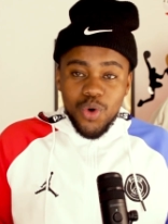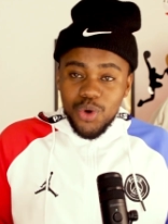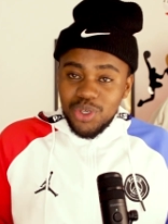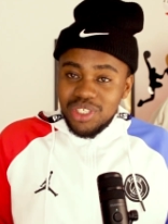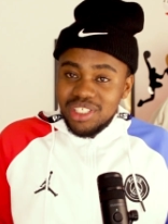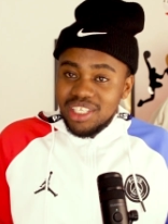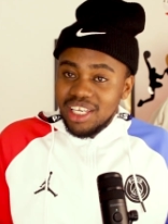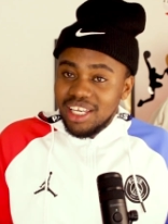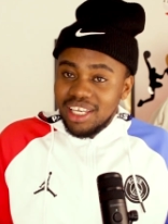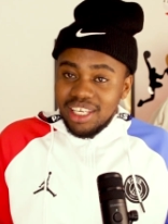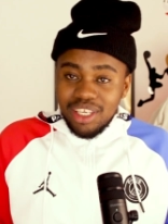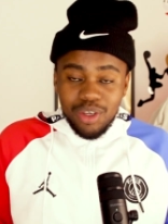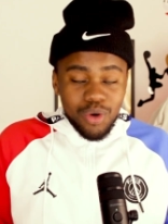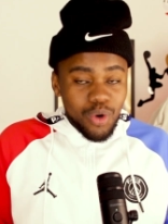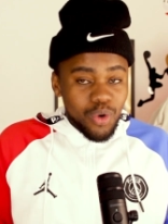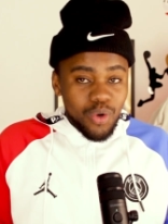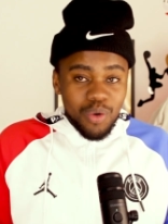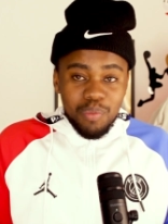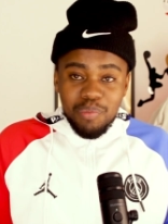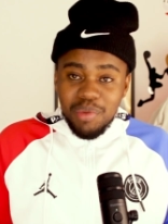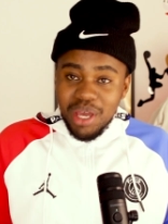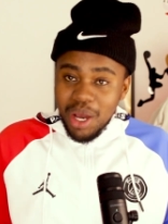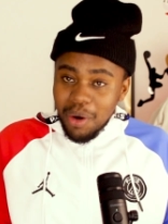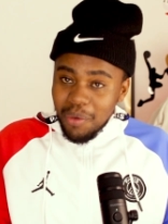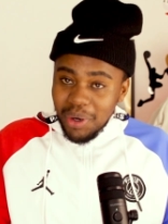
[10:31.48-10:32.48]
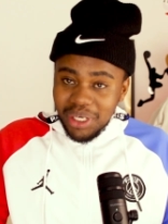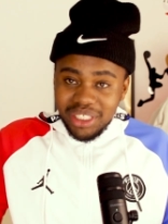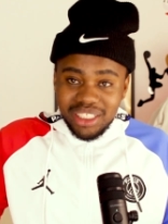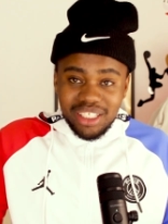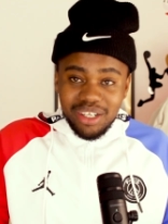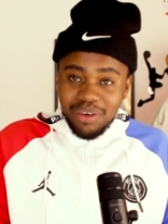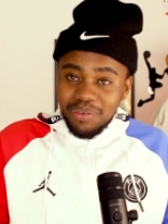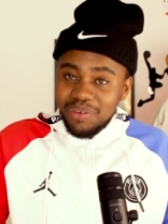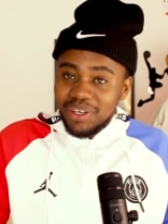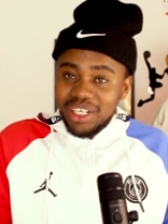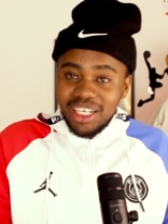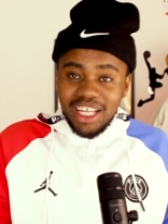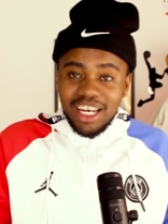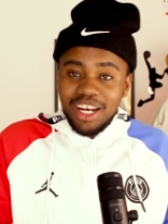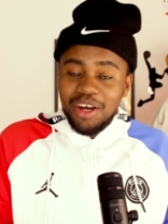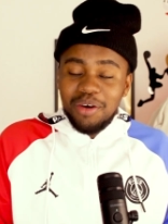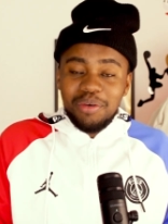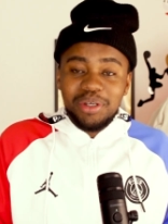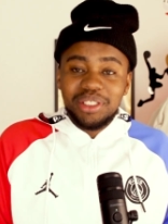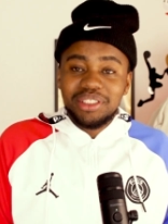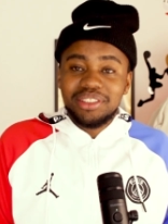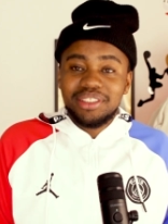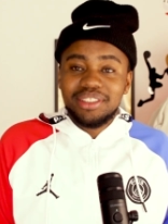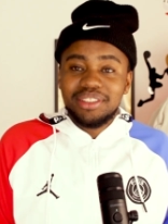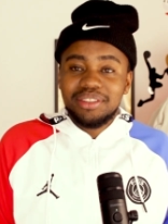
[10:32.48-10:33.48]
say, yo, me, I want girlfriend
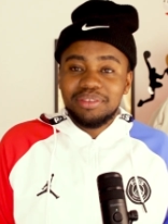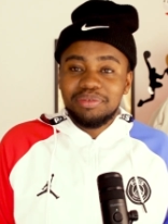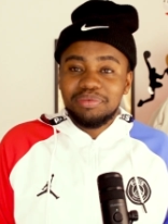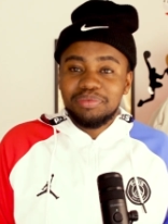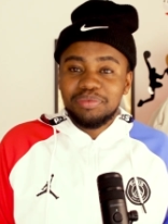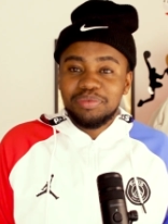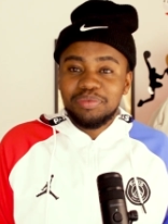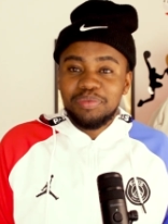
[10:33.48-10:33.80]
allowance.